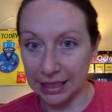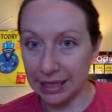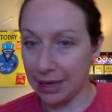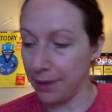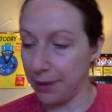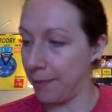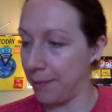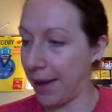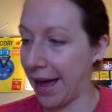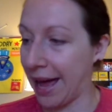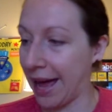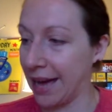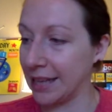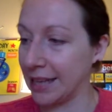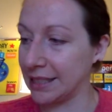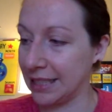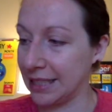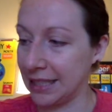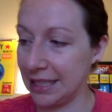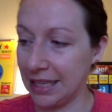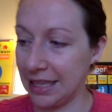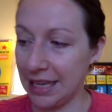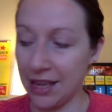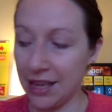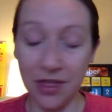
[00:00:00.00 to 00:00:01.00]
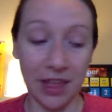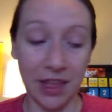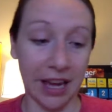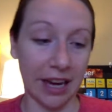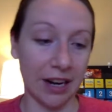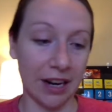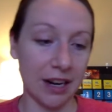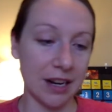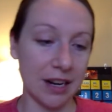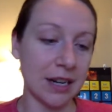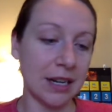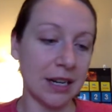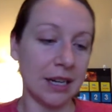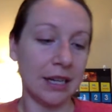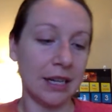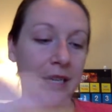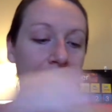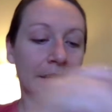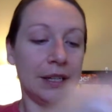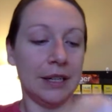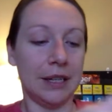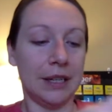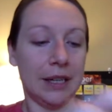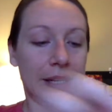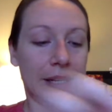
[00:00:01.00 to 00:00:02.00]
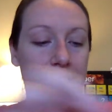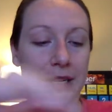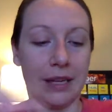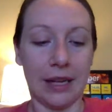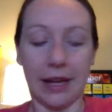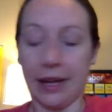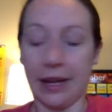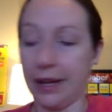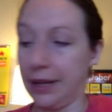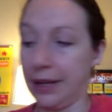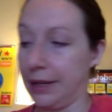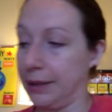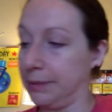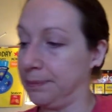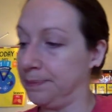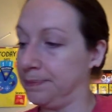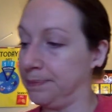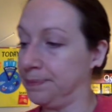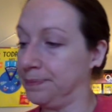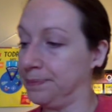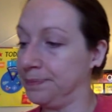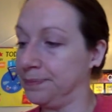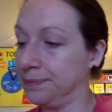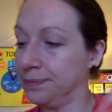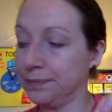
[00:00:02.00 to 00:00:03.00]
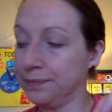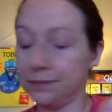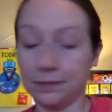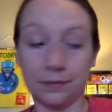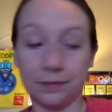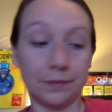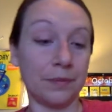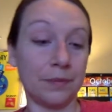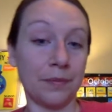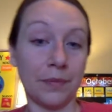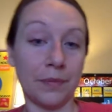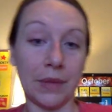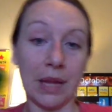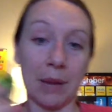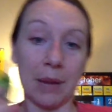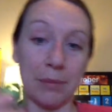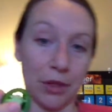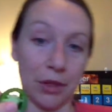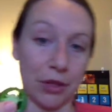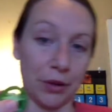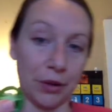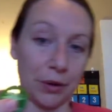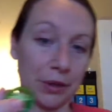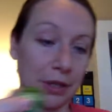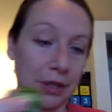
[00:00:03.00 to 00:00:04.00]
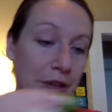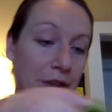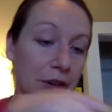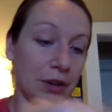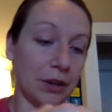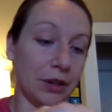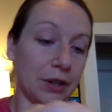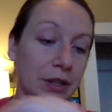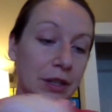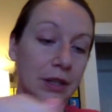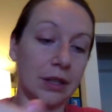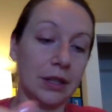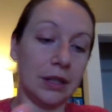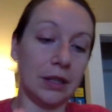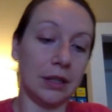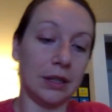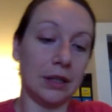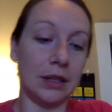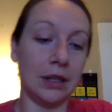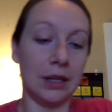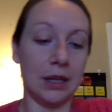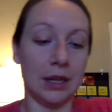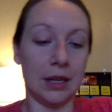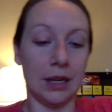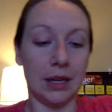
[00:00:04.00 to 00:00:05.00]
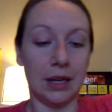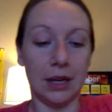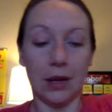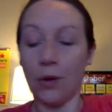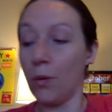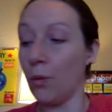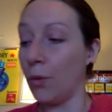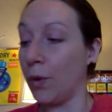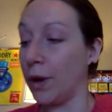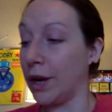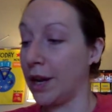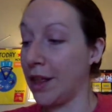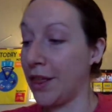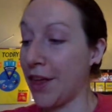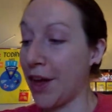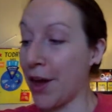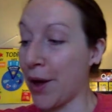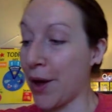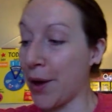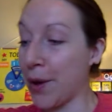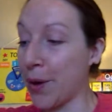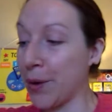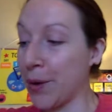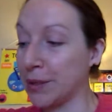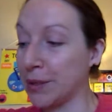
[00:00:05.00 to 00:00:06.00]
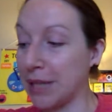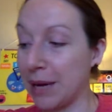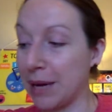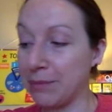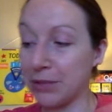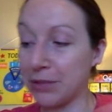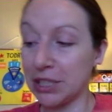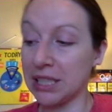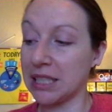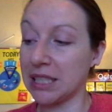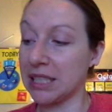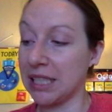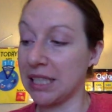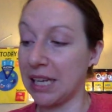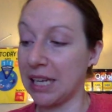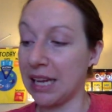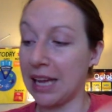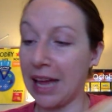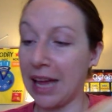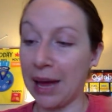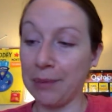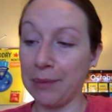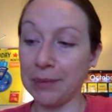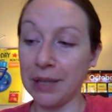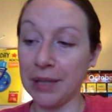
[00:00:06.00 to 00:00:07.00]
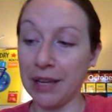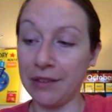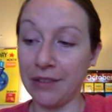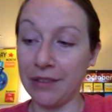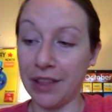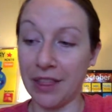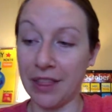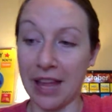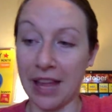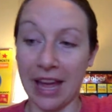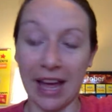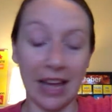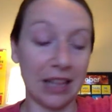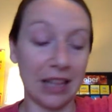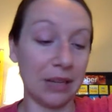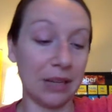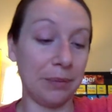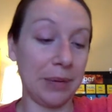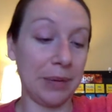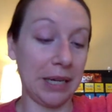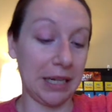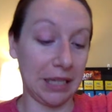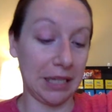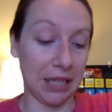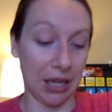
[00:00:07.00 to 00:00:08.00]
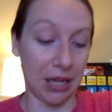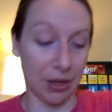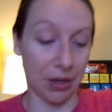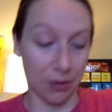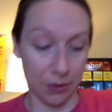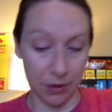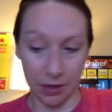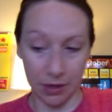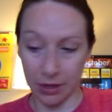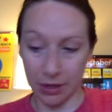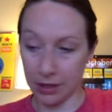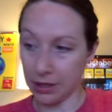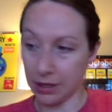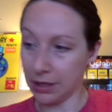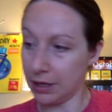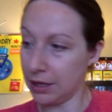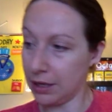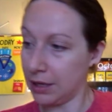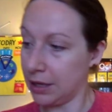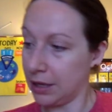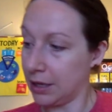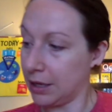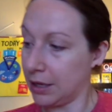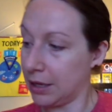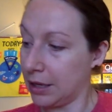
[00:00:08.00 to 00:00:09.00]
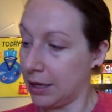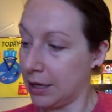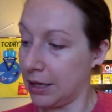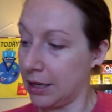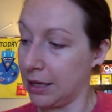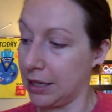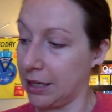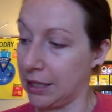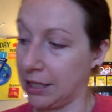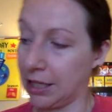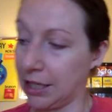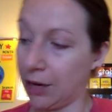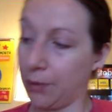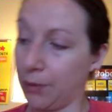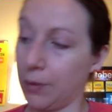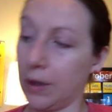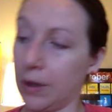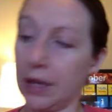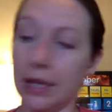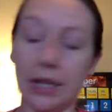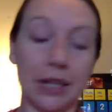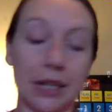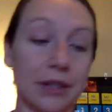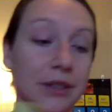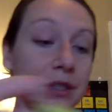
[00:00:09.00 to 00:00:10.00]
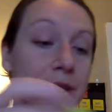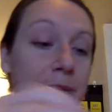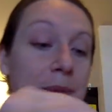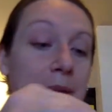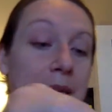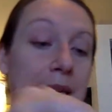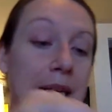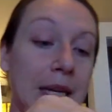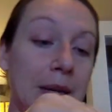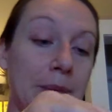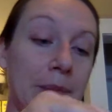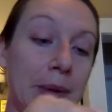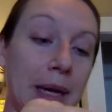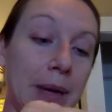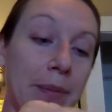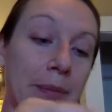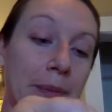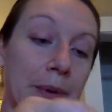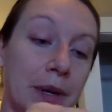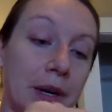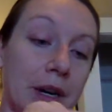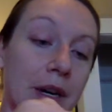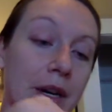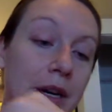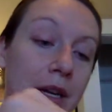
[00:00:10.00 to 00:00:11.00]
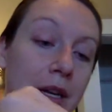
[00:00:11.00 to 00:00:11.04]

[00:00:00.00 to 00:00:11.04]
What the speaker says: compacted in there. I'm going to throw another one of those. I'm loving that jalapeno. And you know what? Here's a banana pepper.